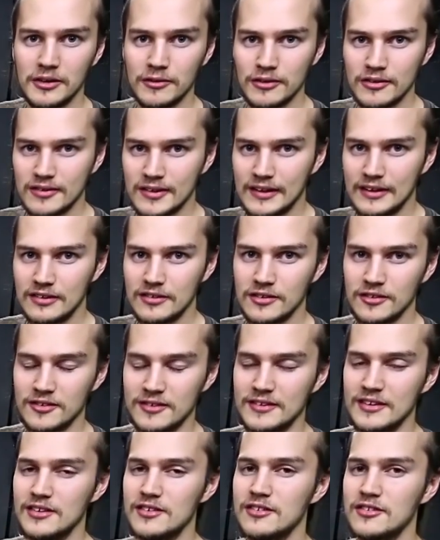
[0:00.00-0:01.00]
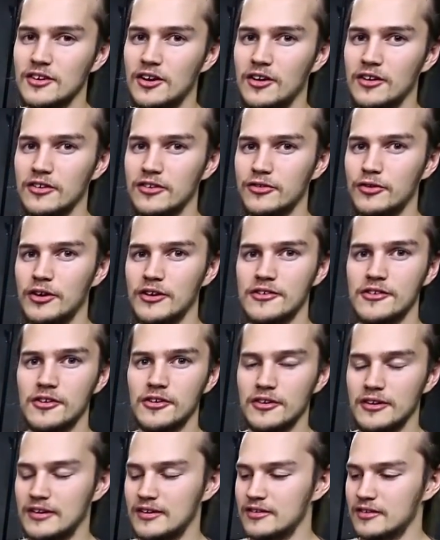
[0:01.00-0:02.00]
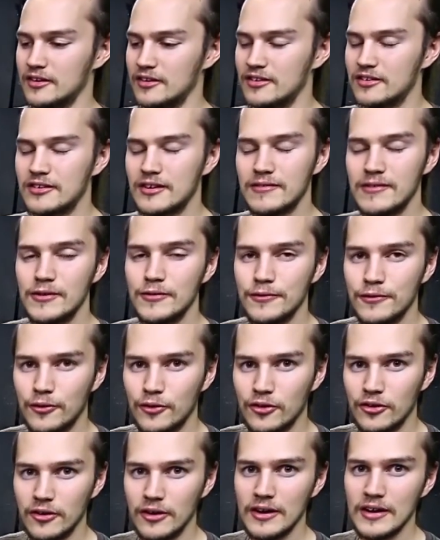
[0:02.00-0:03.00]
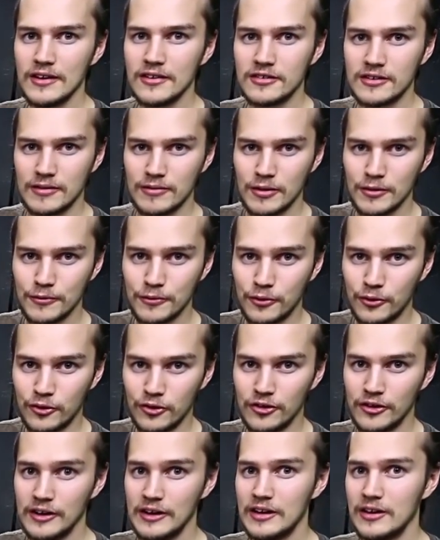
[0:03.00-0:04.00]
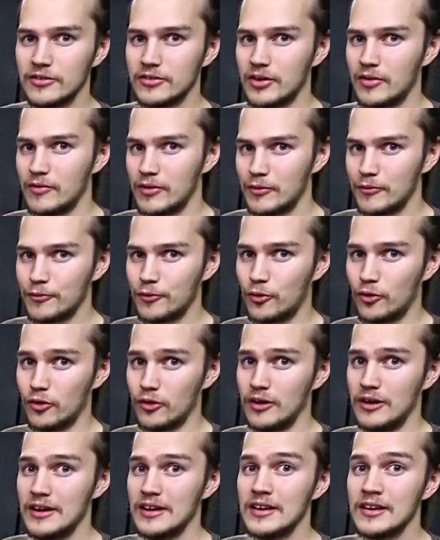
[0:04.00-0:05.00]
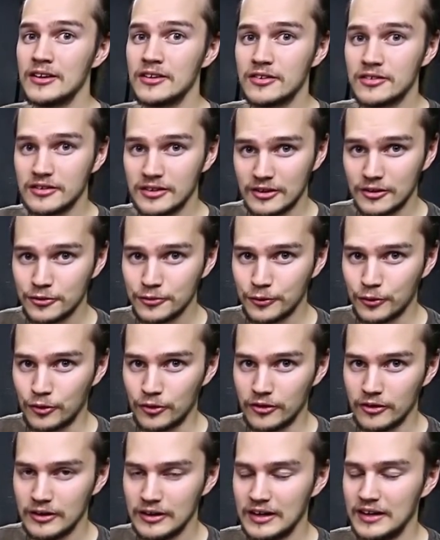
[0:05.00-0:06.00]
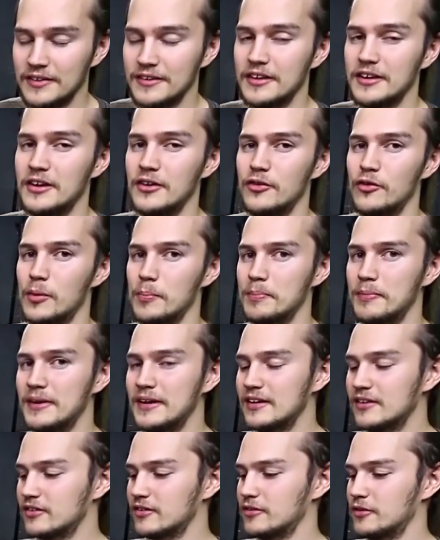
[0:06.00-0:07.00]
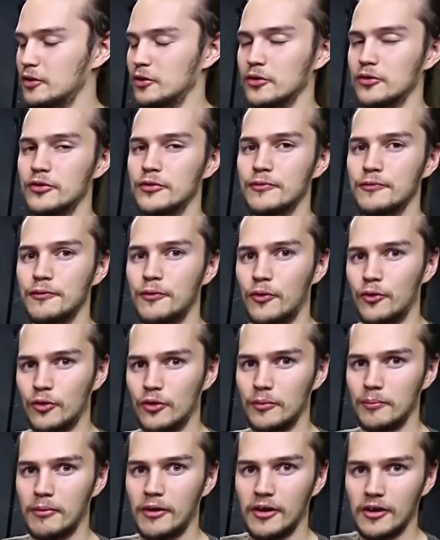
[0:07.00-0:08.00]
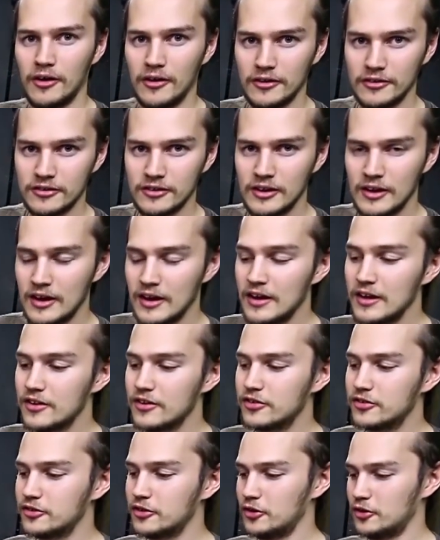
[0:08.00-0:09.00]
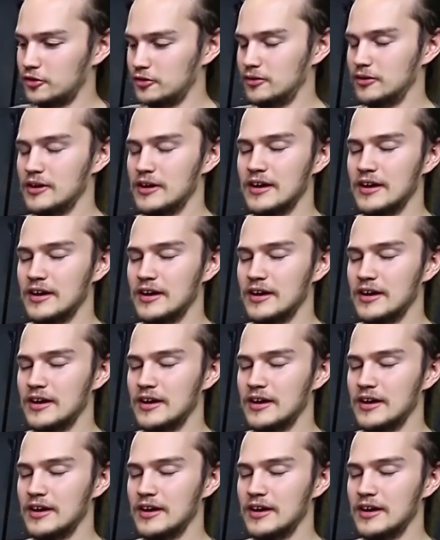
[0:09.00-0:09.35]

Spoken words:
of this lesson, this song structure is a 7/4, 7/4, 7/4, 6/4, and then it repeats those 4 bars. So